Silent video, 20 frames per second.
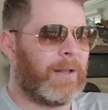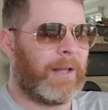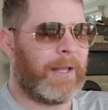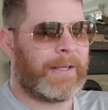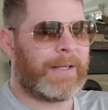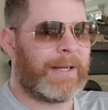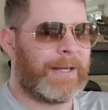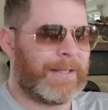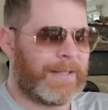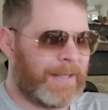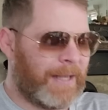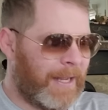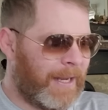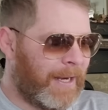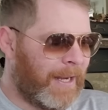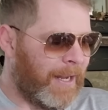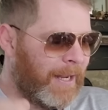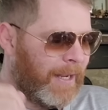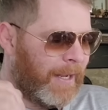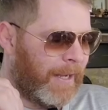like I
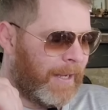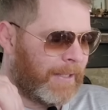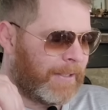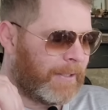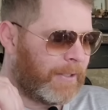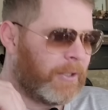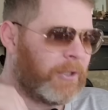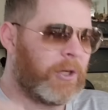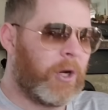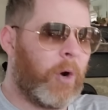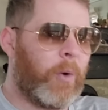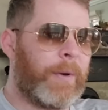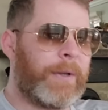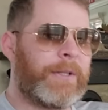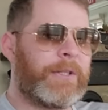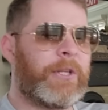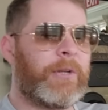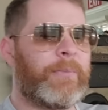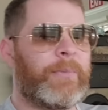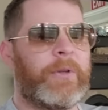said, it's
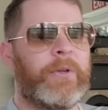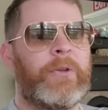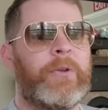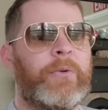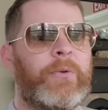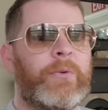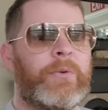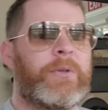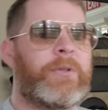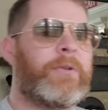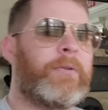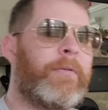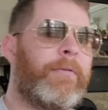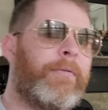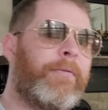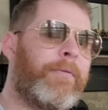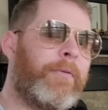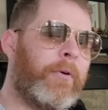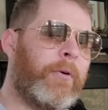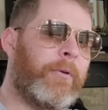going to be used to
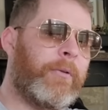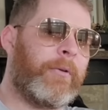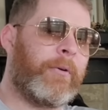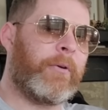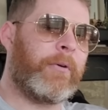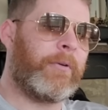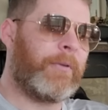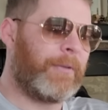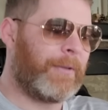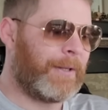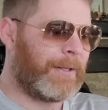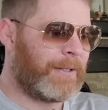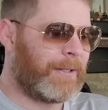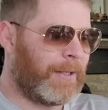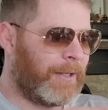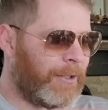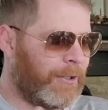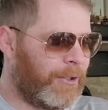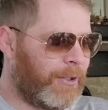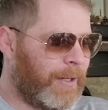further this
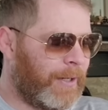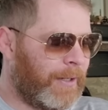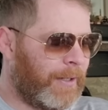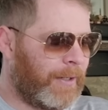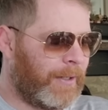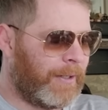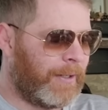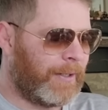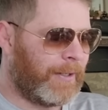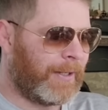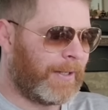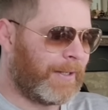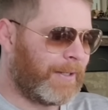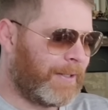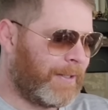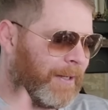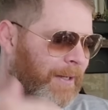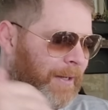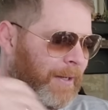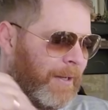agenda. And like I
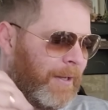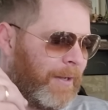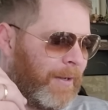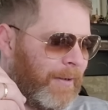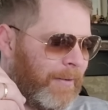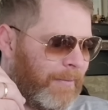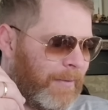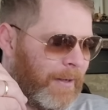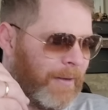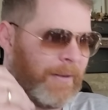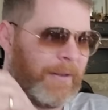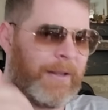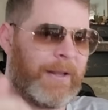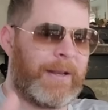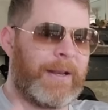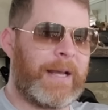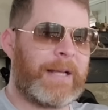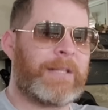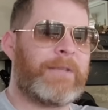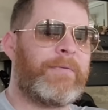said, in the
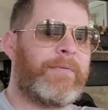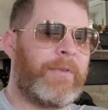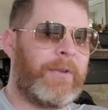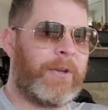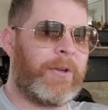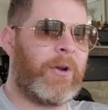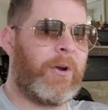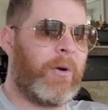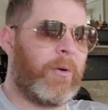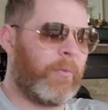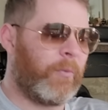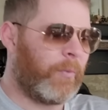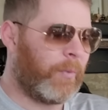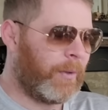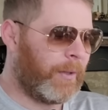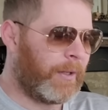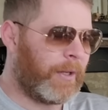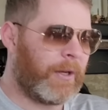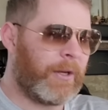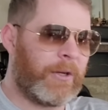next video, I'm
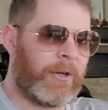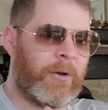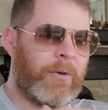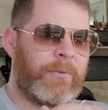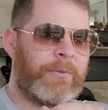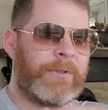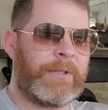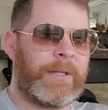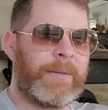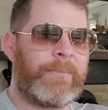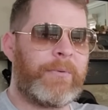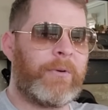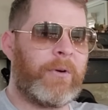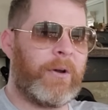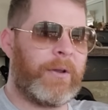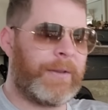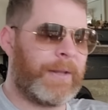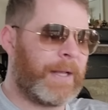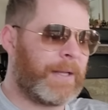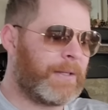really going to go deeper
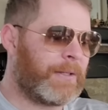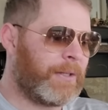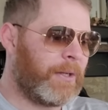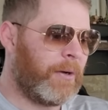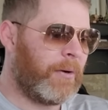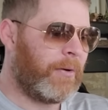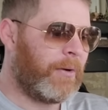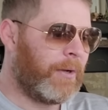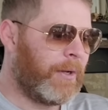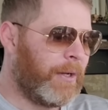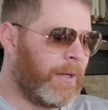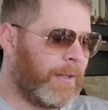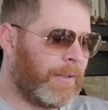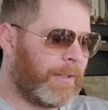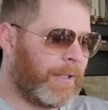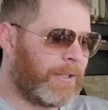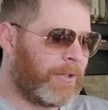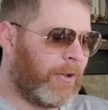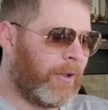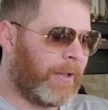on that. So
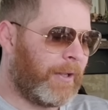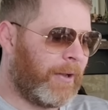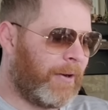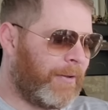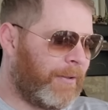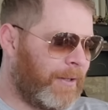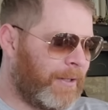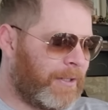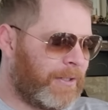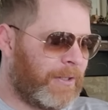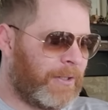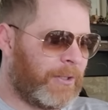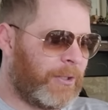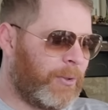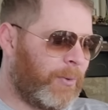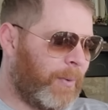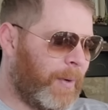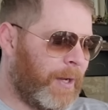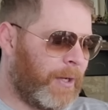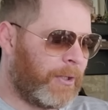that's all I got in this
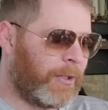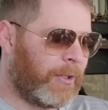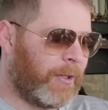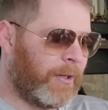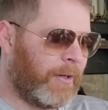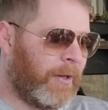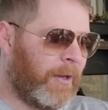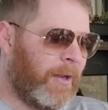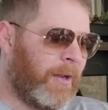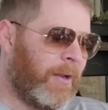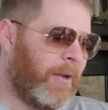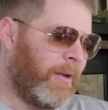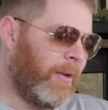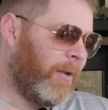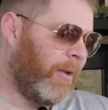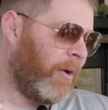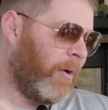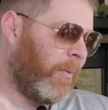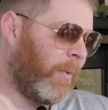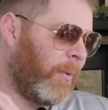situation.
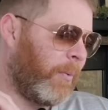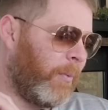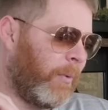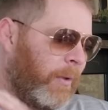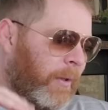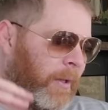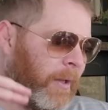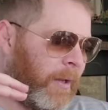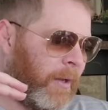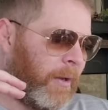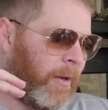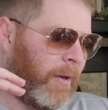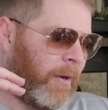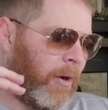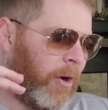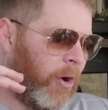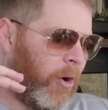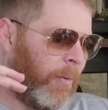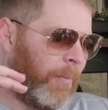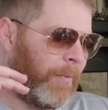You know, we really
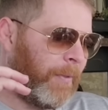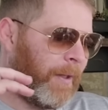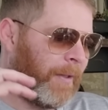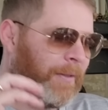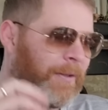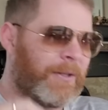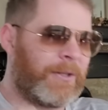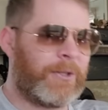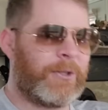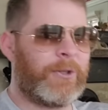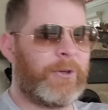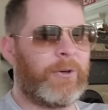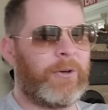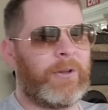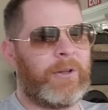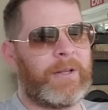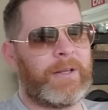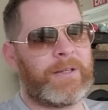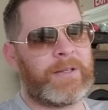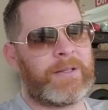hope that this
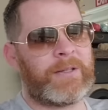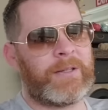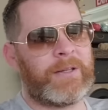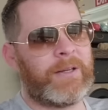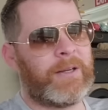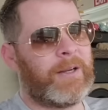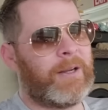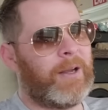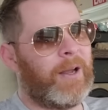journalist